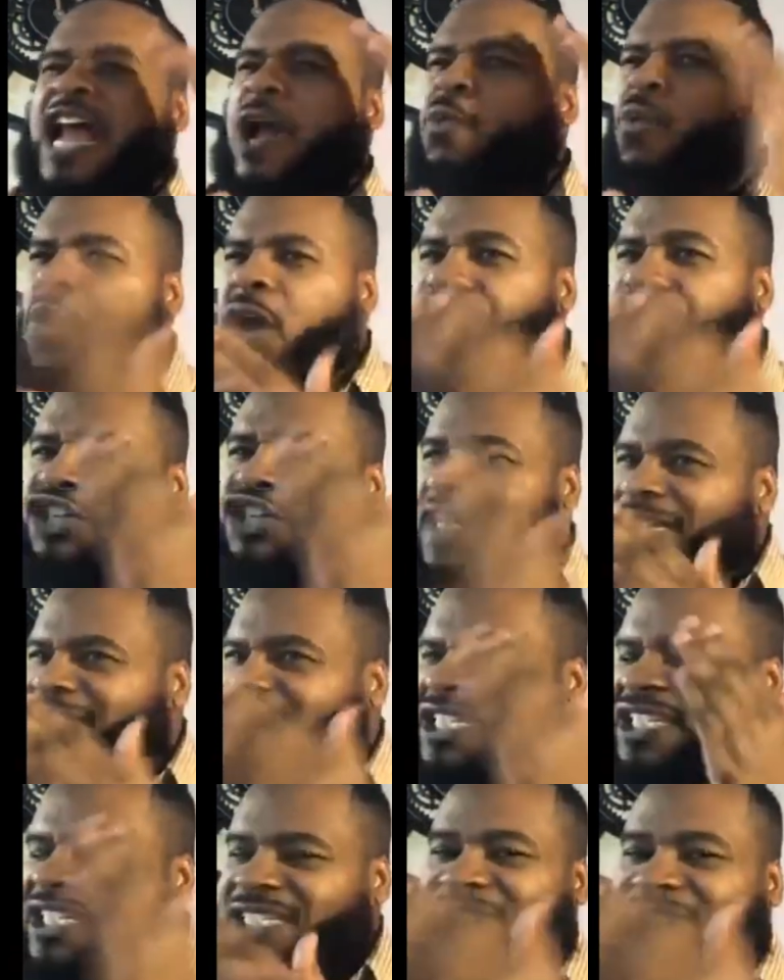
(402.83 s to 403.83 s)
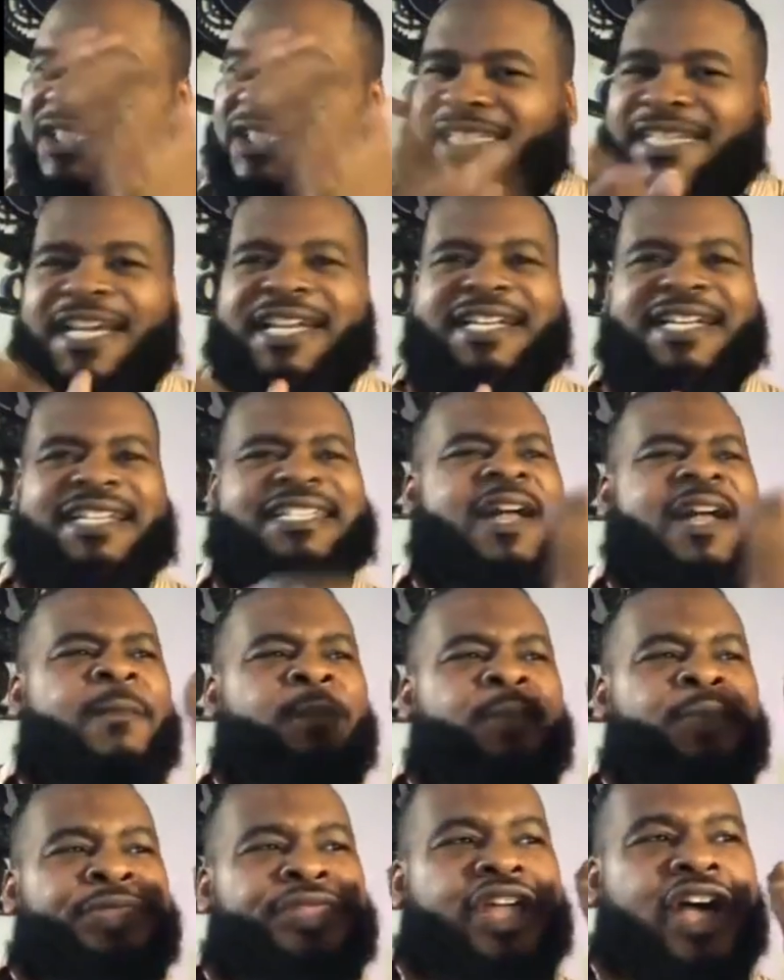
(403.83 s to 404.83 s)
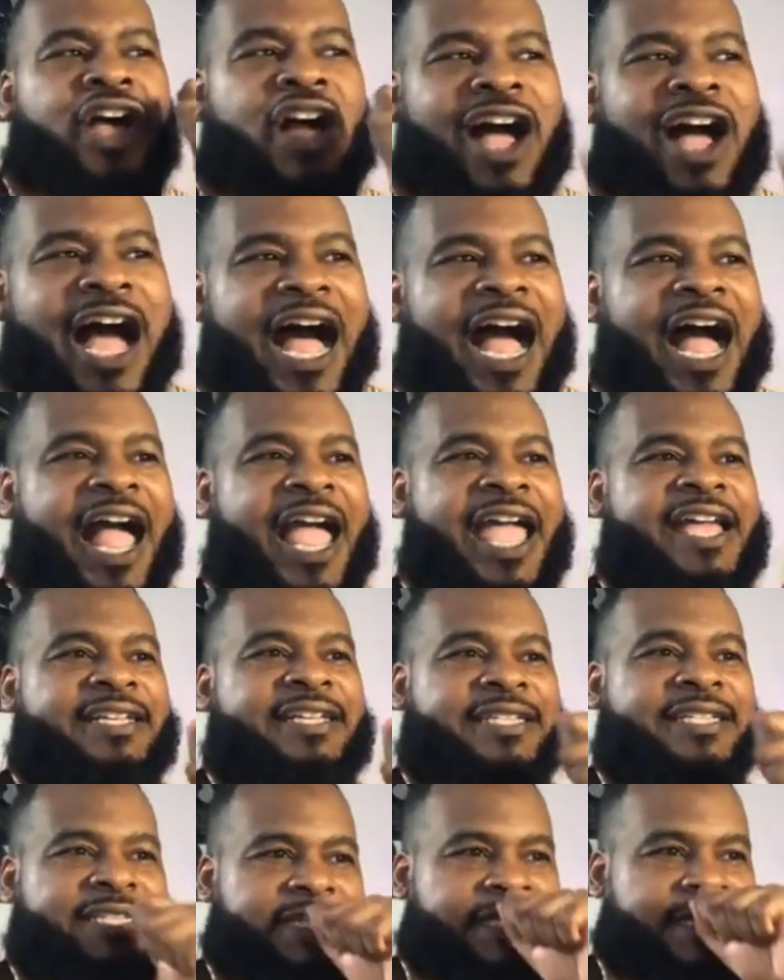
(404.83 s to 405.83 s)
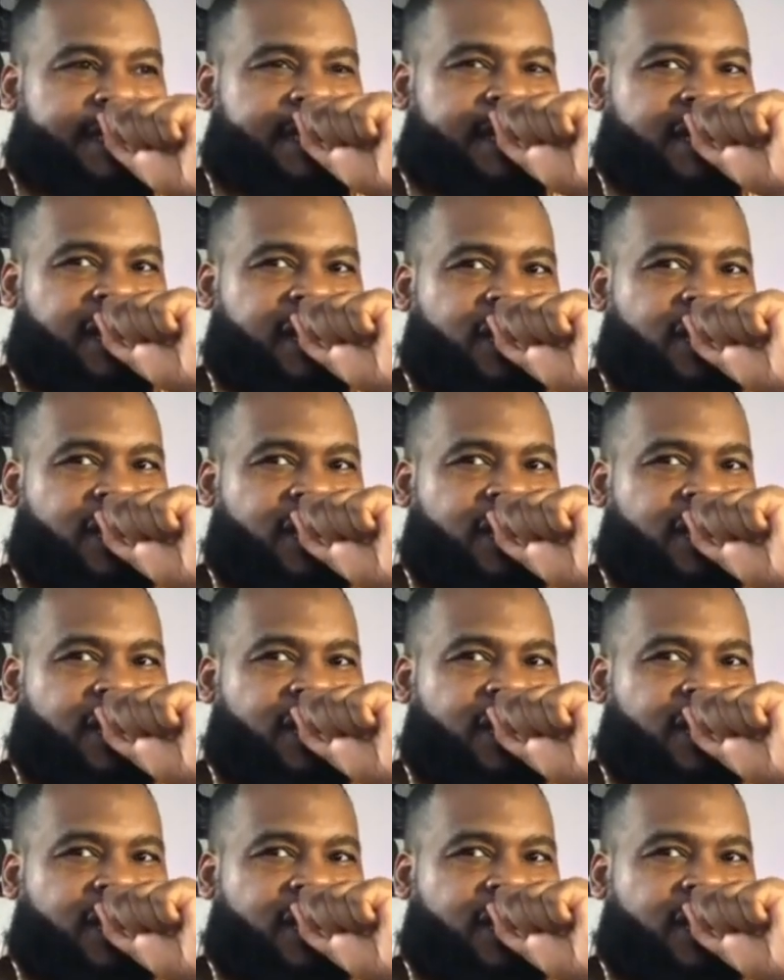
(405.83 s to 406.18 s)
and I want you guys to understand this, the highest